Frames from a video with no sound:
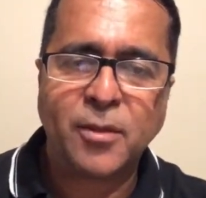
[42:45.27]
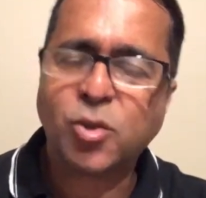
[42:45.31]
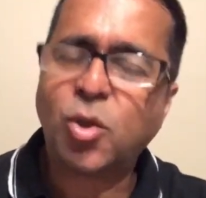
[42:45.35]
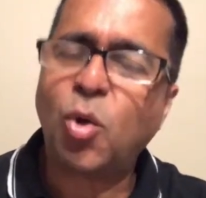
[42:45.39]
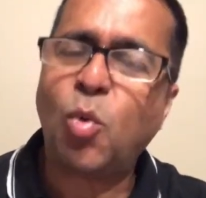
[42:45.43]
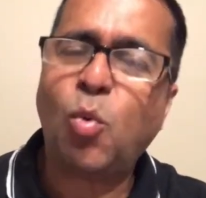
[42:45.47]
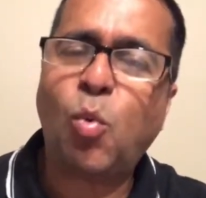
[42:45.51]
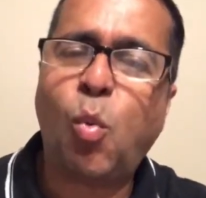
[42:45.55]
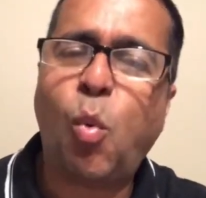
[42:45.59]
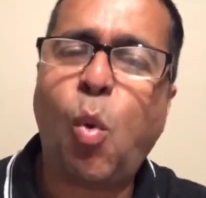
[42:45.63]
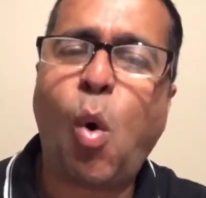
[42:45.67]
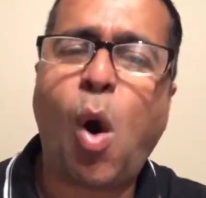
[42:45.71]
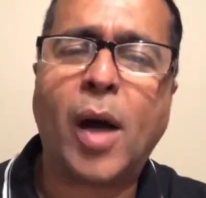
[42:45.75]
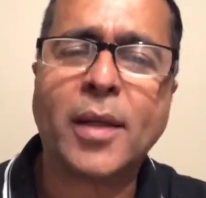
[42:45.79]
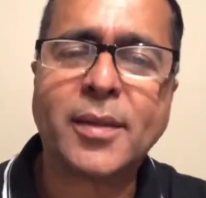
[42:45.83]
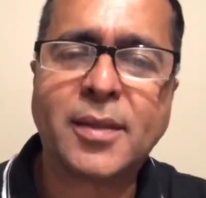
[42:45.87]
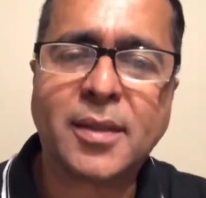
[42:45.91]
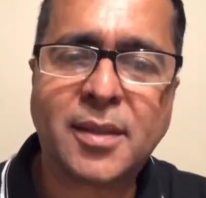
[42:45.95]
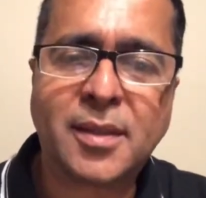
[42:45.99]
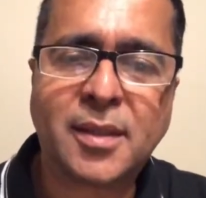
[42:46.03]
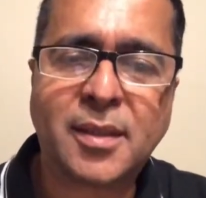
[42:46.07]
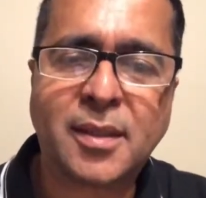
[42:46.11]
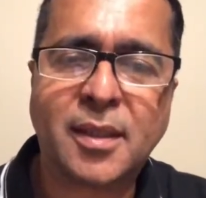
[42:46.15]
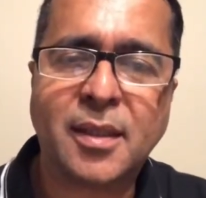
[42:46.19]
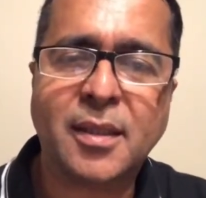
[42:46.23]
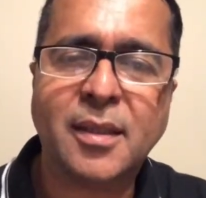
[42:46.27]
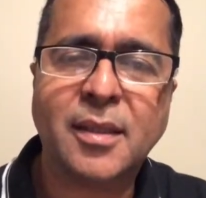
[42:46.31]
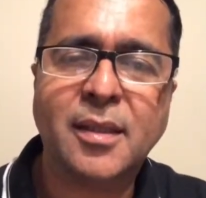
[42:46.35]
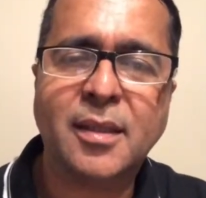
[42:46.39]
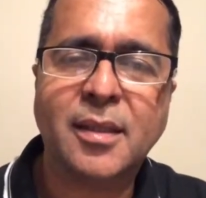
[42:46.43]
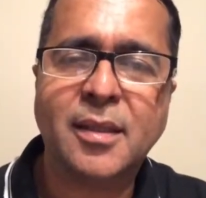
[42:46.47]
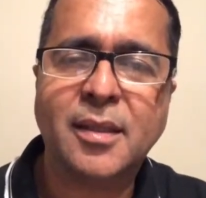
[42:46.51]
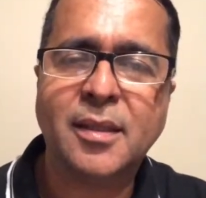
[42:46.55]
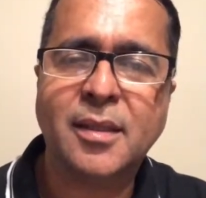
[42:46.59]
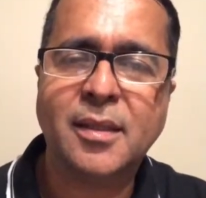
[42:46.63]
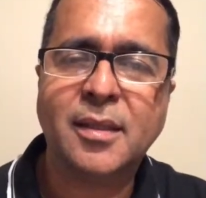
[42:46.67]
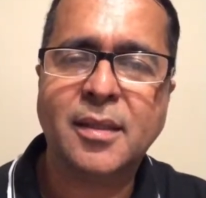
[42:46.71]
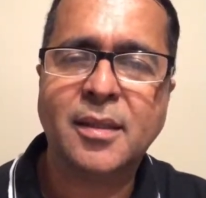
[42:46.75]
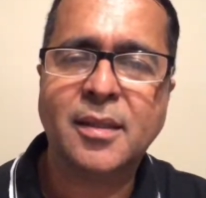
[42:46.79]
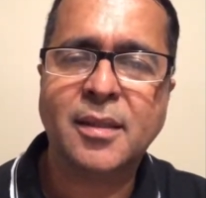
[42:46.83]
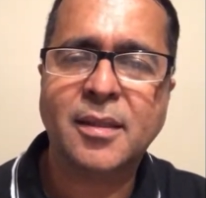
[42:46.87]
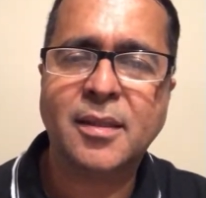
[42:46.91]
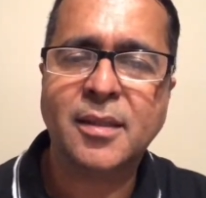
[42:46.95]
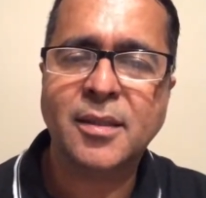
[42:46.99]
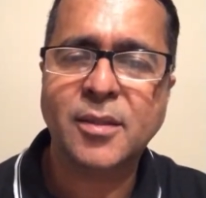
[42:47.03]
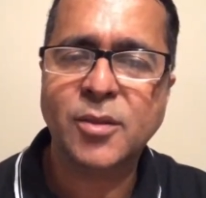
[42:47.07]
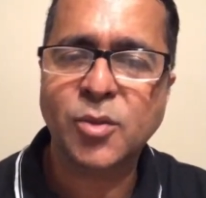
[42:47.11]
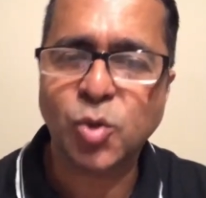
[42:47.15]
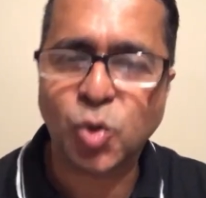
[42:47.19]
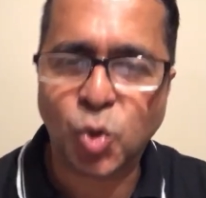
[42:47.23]
So what
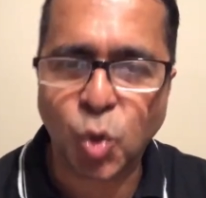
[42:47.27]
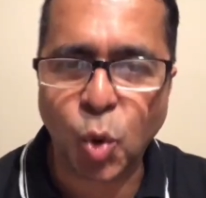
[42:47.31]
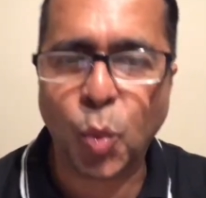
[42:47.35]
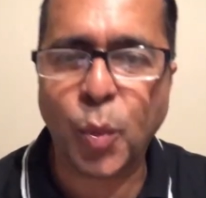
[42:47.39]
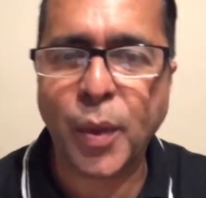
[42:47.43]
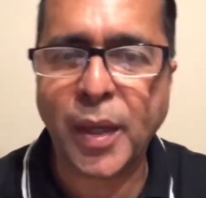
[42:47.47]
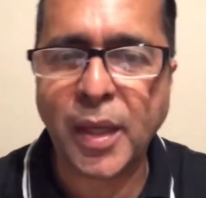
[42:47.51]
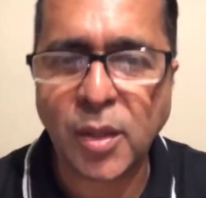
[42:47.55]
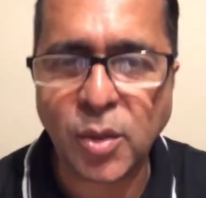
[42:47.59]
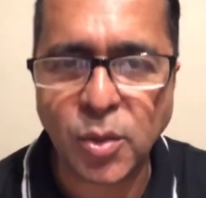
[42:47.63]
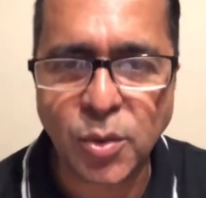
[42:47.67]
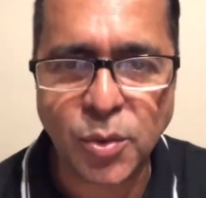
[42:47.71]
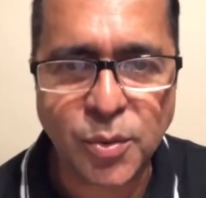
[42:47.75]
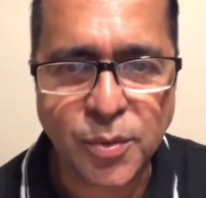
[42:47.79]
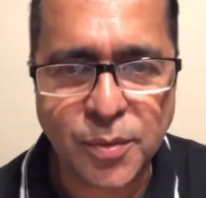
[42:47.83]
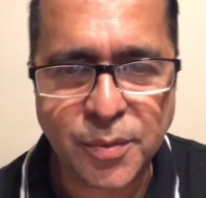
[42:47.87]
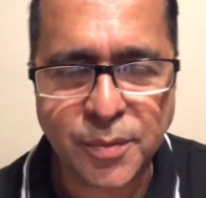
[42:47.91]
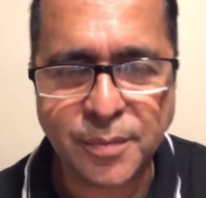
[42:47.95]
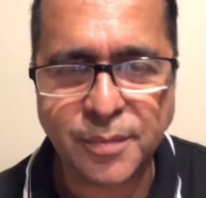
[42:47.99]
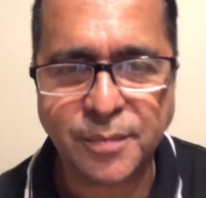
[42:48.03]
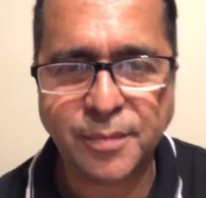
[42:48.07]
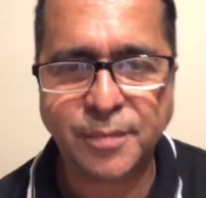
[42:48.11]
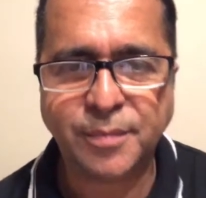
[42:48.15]
do we do?